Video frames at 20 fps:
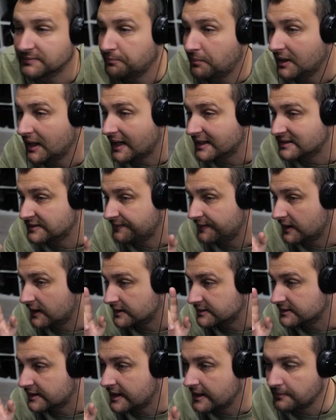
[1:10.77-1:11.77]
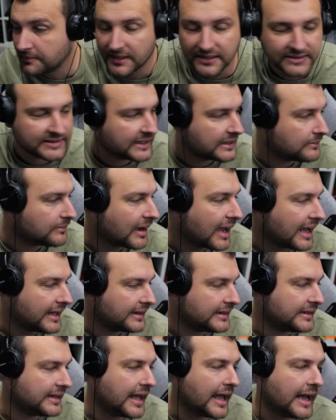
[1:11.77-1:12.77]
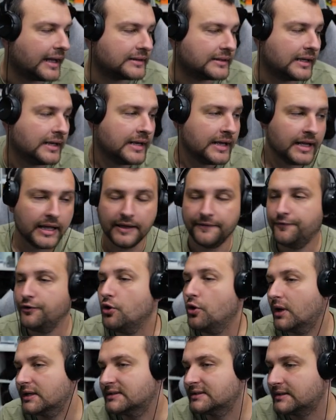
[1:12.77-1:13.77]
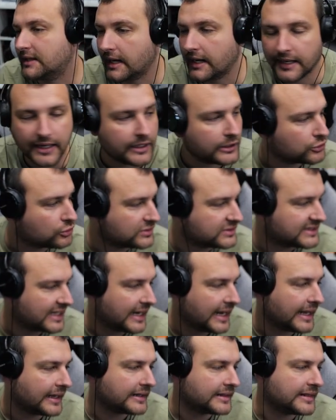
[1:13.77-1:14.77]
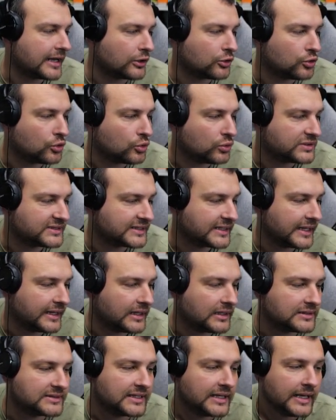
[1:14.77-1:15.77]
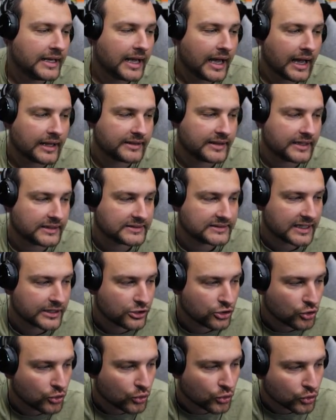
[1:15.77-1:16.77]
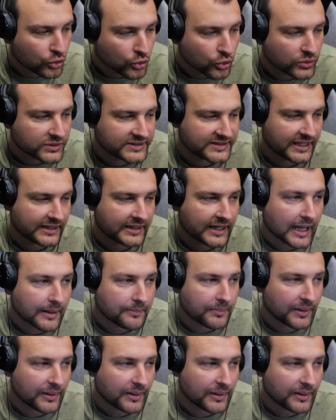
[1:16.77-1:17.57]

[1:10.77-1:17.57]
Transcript: Plus, fellas, keep this in mind that if you are struggling to select the crew skills, there is a new crew setup